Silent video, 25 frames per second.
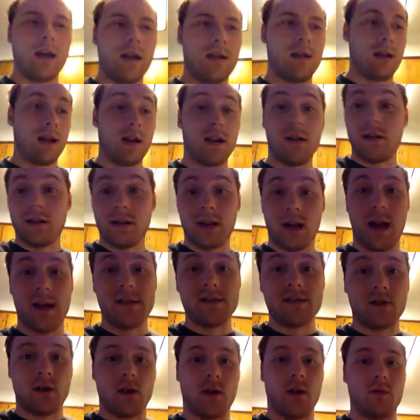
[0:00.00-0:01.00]
a lot of
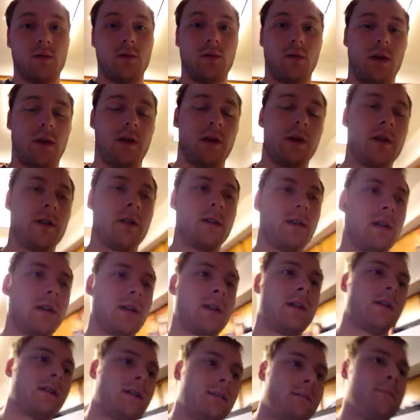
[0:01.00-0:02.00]
nice artwork.
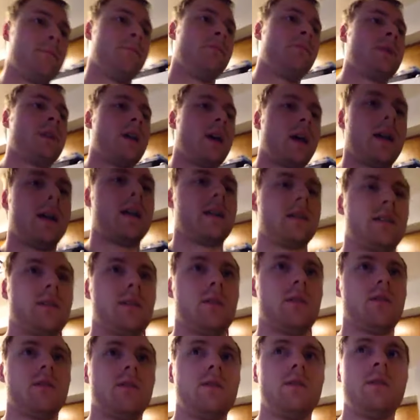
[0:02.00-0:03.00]
I got
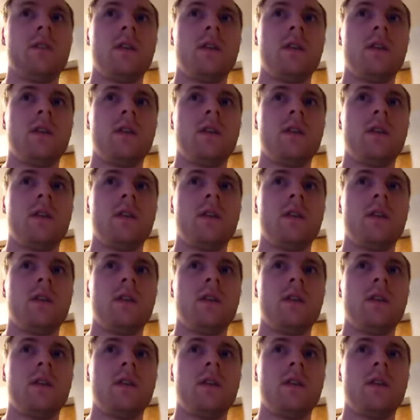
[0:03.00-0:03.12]
to